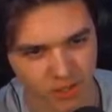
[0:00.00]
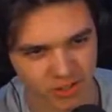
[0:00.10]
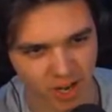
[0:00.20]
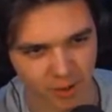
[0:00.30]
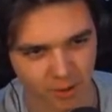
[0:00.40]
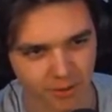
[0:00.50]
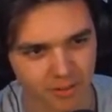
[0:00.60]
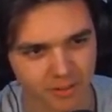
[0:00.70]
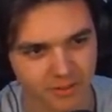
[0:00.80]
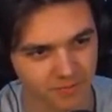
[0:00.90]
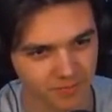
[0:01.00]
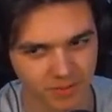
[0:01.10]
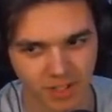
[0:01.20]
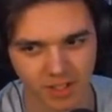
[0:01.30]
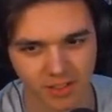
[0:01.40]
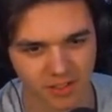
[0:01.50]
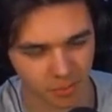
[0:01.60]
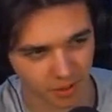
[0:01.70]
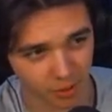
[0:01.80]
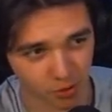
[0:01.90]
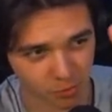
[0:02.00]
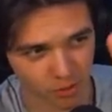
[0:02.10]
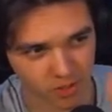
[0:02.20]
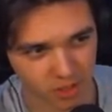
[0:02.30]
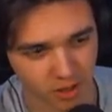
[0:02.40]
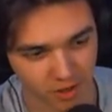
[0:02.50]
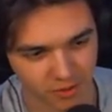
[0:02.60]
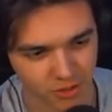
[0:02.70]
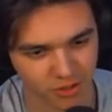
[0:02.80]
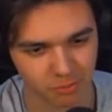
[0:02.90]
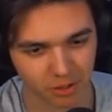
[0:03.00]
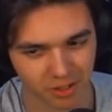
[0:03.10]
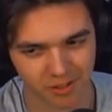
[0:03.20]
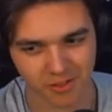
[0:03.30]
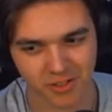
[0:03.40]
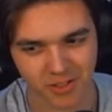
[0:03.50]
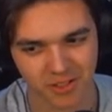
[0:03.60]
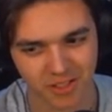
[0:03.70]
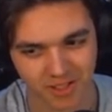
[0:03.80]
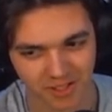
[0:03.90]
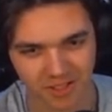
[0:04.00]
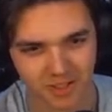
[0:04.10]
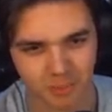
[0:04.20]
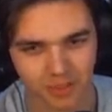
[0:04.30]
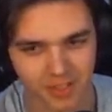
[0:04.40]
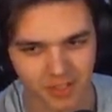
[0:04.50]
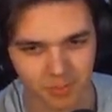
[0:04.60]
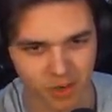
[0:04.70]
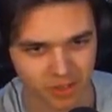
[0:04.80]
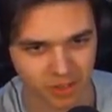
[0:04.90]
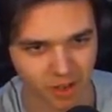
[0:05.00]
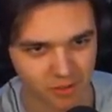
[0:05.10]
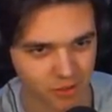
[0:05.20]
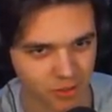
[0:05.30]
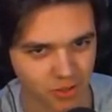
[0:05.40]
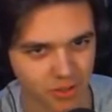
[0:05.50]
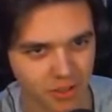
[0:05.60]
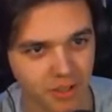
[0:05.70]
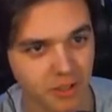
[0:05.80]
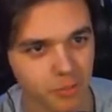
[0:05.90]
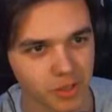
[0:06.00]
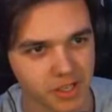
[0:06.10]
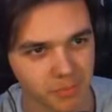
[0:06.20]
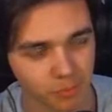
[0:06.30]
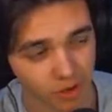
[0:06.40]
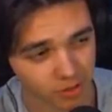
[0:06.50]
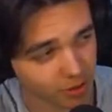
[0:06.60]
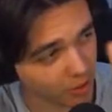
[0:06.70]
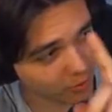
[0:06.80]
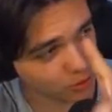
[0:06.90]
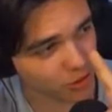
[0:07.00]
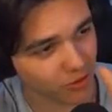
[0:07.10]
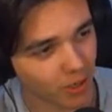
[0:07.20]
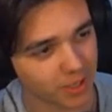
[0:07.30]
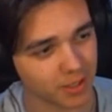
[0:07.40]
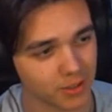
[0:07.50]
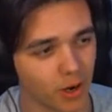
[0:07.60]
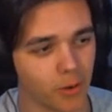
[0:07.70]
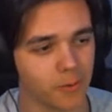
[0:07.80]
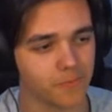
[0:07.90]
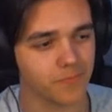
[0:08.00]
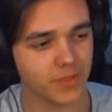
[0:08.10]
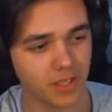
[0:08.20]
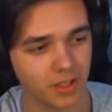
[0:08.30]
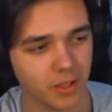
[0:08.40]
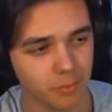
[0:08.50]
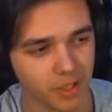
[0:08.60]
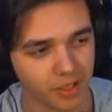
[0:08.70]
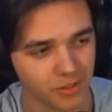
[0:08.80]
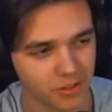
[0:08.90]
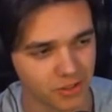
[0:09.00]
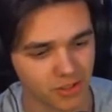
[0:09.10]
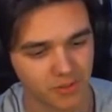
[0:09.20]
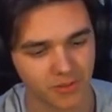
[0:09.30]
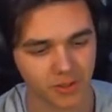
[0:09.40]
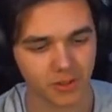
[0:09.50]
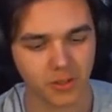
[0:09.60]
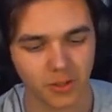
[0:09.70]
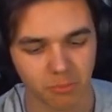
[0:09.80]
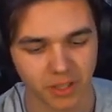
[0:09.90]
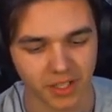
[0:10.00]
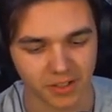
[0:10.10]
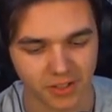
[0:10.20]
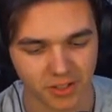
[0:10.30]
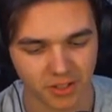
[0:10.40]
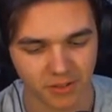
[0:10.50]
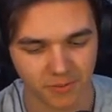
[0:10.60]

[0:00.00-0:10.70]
sail. Somebody else press launch, please. Please press launch. Please press launch so that I can go. Please. Please.